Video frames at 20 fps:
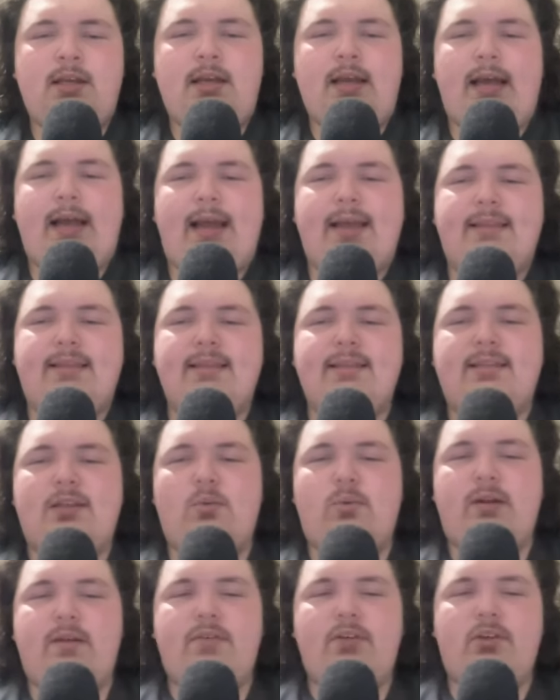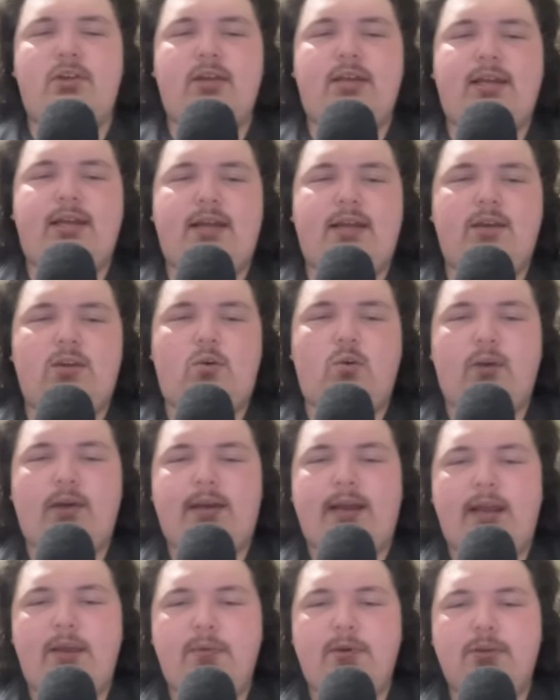I think that whenever you look at
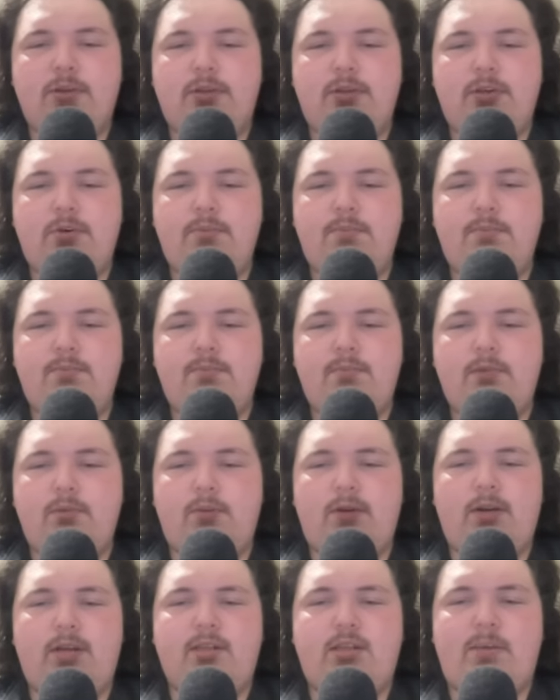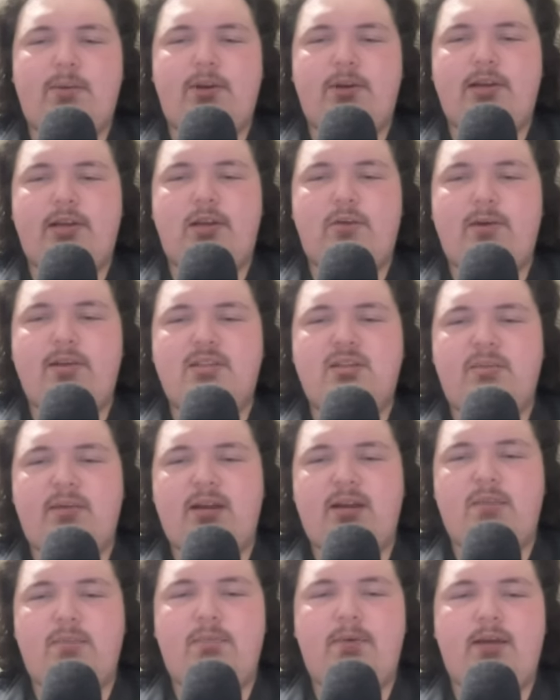Gordon Hayward too, that we're going to talk about your takeaways
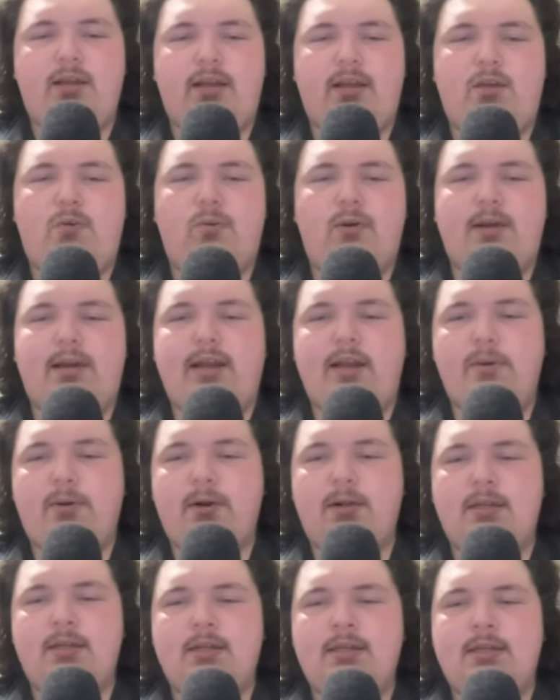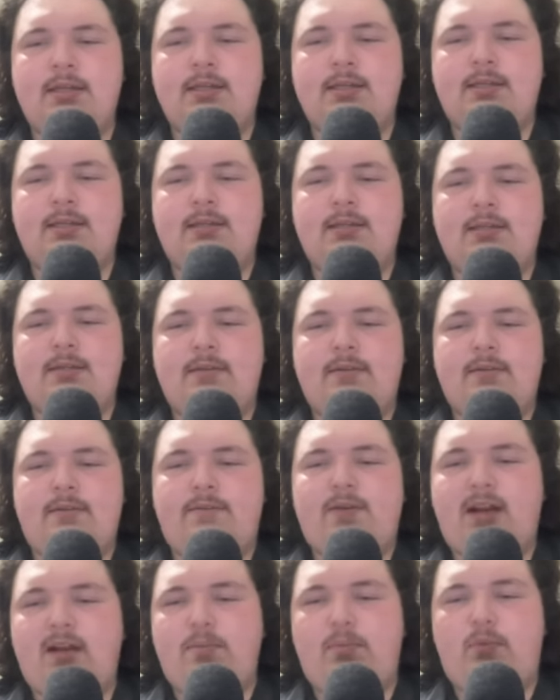coming up, but like Gordon Hayward,
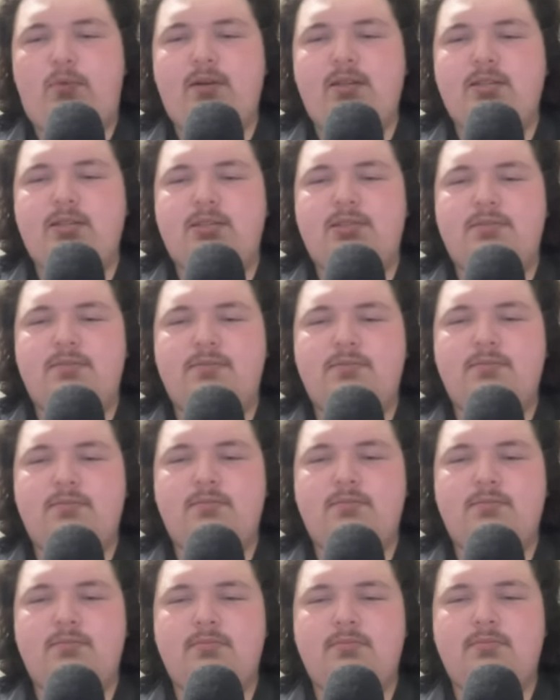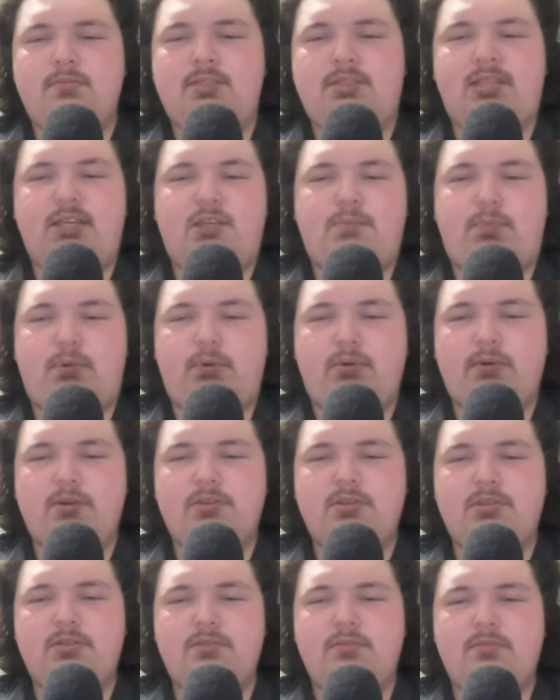5 points, 6
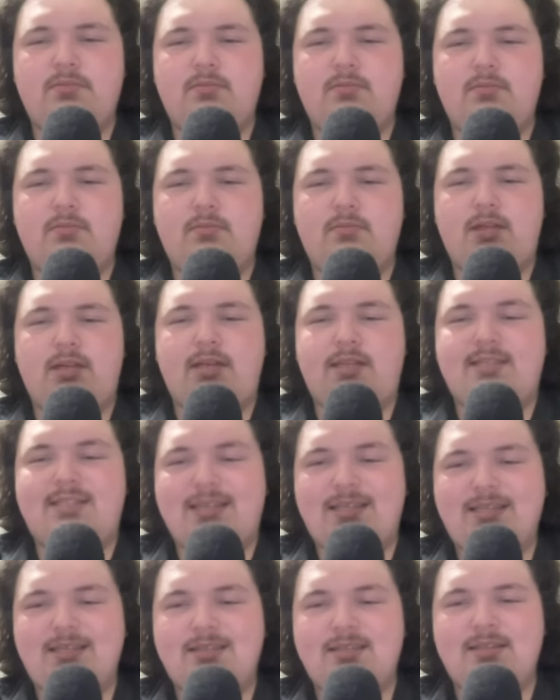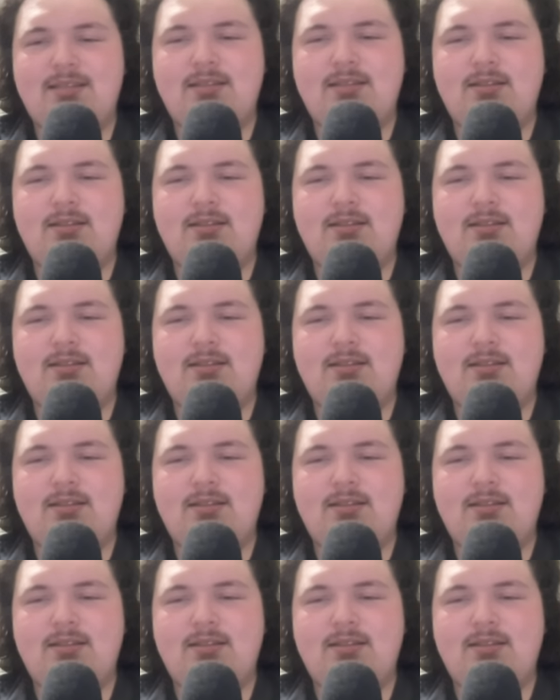boards, an assist.